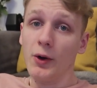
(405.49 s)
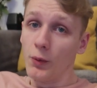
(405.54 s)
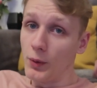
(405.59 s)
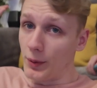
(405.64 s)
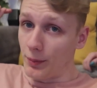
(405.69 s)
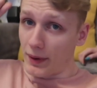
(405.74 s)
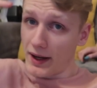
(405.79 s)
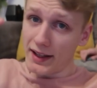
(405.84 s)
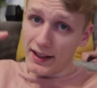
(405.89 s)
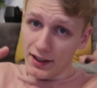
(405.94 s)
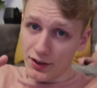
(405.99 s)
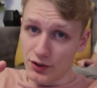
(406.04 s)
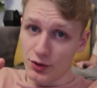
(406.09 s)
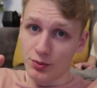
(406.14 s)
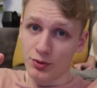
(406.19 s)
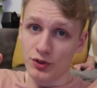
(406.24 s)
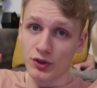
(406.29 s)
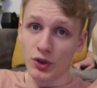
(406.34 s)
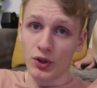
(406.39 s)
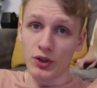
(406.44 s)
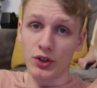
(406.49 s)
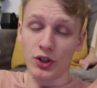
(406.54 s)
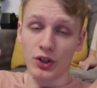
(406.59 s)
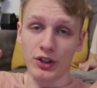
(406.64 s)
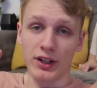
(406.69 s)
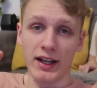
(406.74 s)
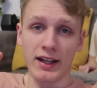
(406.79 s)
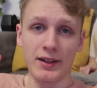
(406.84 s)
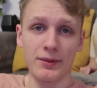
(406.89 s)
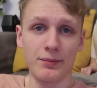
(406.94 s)
we might get some snow
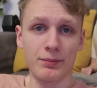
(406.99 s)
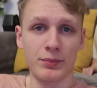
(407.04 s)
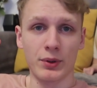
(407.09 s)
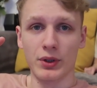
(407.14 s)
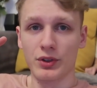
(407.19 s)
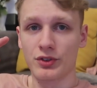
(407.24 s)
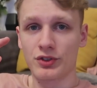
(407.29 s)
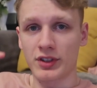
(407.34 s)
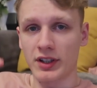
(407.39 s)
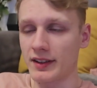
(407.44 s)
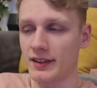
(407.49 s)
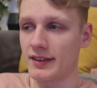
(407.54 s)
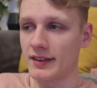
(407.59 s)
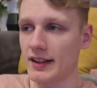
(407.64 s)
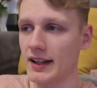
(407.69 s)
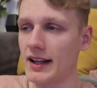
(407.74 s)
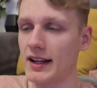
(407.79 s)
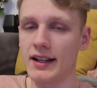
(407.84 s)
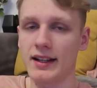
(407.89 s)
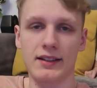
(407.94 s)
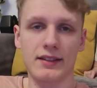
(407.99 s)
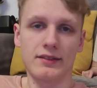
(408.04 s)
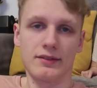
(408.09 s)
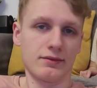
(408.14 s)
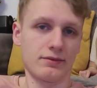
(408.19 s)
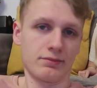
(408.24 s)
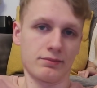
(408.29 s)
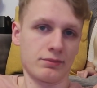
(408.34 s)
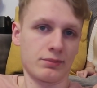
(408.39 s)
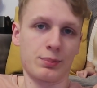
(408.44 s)
content, but chances are
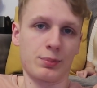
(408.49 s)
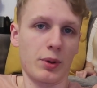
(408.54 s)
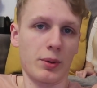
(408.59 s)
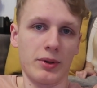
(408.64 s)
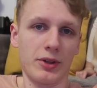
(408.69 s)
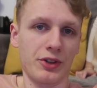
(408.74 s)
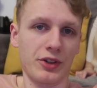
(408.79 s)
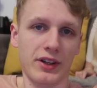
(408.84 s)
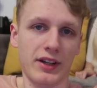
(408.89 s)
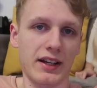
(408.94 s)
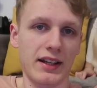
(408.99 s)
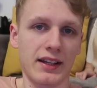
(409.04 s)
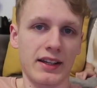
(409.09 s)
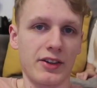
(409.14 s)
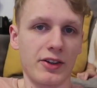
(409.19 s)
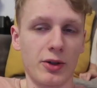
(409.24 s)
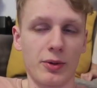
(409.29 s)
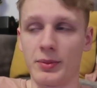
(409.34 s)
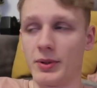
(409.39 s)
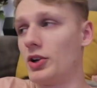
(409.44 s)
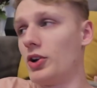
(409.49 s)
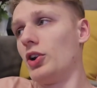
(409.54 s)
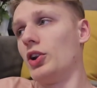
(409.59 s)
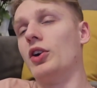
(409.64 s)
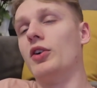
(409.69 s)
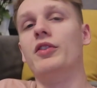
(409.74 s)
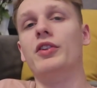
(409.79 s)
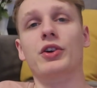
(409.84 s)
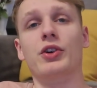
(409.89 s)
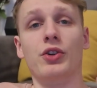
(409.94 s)
we'll probably not get it here. It'll be all
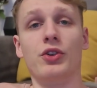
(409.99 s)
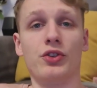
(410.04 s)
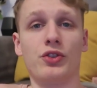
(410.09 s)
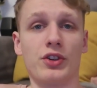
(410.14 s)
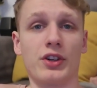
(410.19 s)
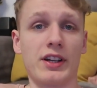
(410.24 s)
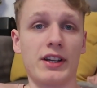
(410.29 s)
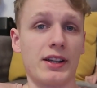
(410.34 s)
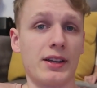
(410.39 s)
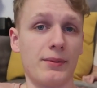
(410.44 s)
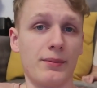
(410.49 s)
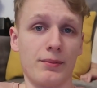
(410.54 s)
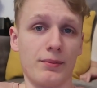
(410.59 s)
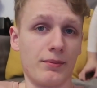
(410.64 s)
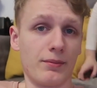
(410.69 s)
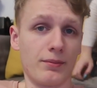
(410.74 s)
over the country,